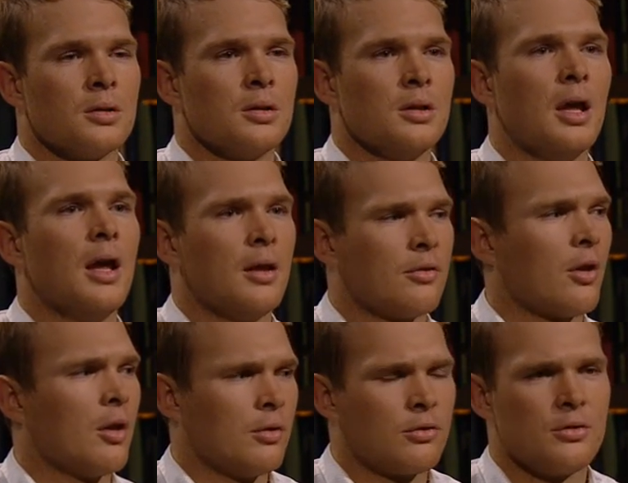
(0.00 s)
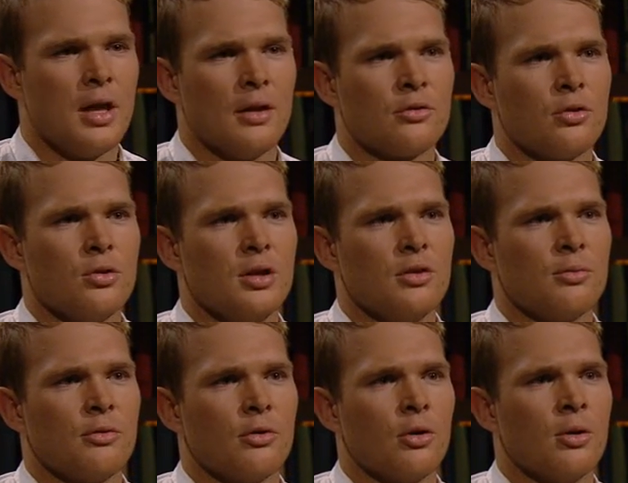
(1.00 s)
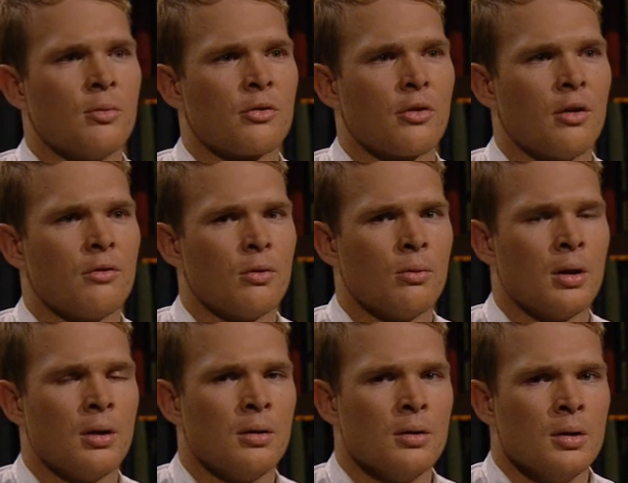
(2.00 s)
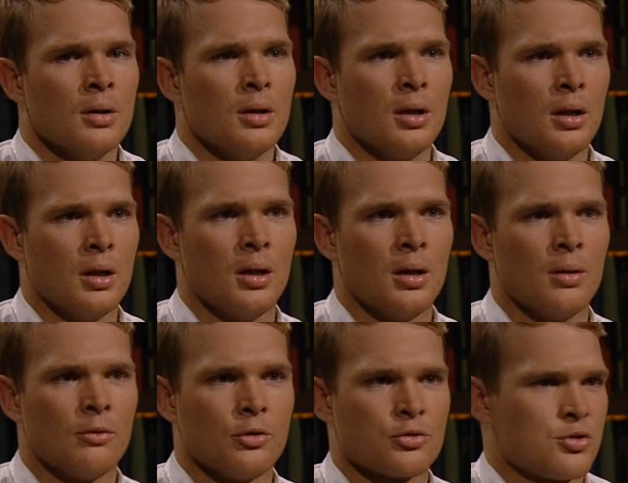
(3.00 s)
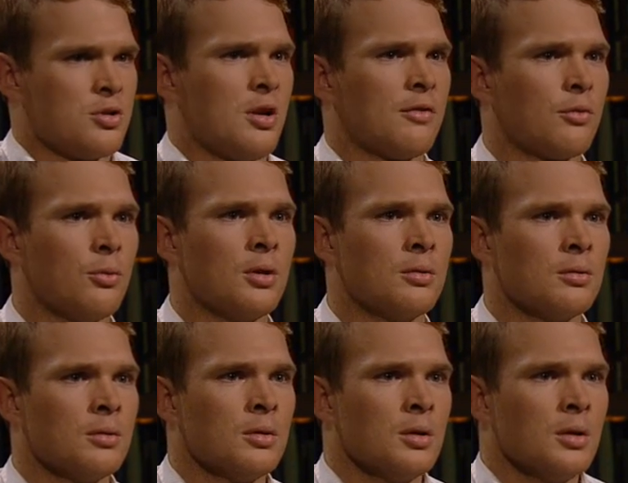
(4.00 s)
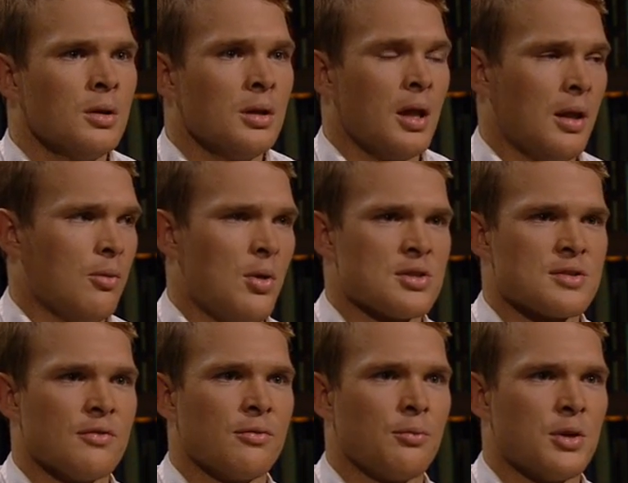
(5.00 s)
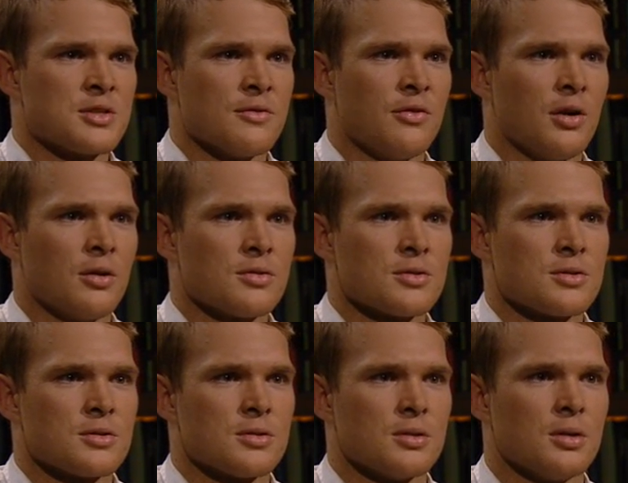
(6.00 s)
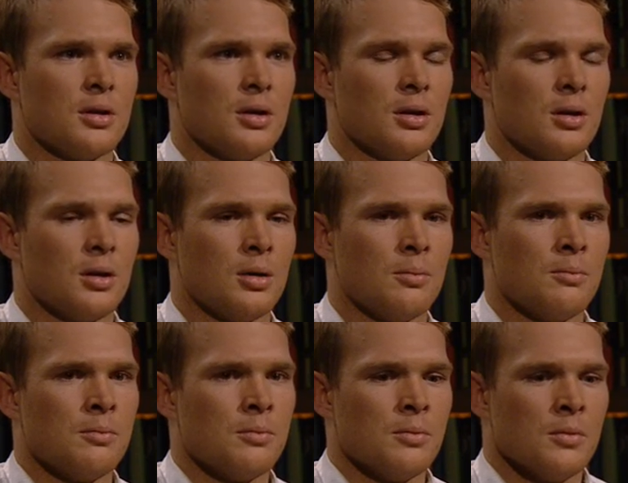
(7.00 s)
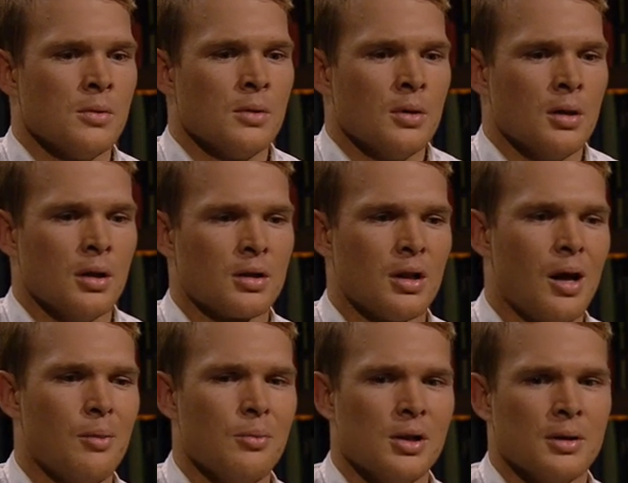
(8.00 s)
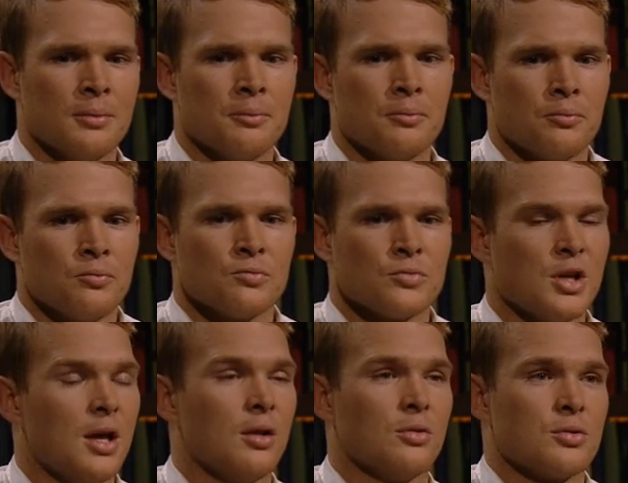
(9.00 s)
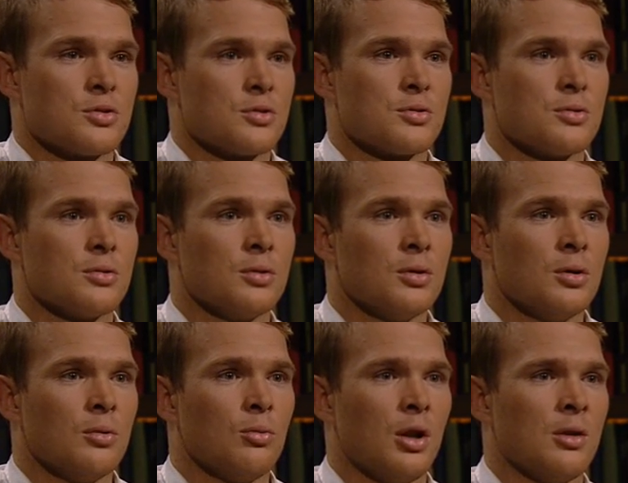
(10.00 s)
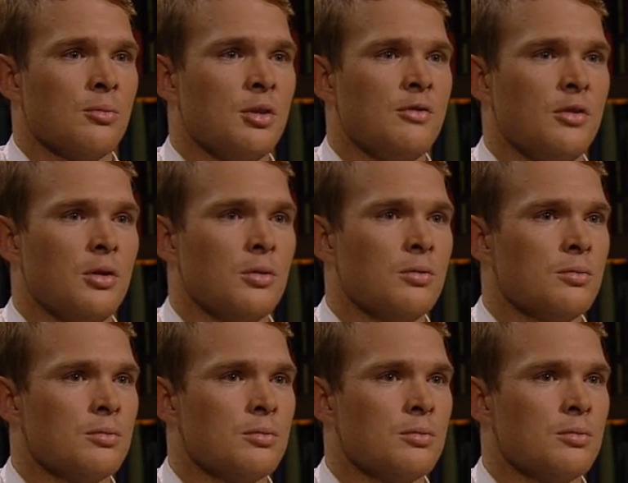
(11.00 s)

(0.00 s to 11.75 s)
Yeah, so 2 years before I hurt myself, I won. Fortunate enough to win, the best and fairest at the club, and it was played in the midfield.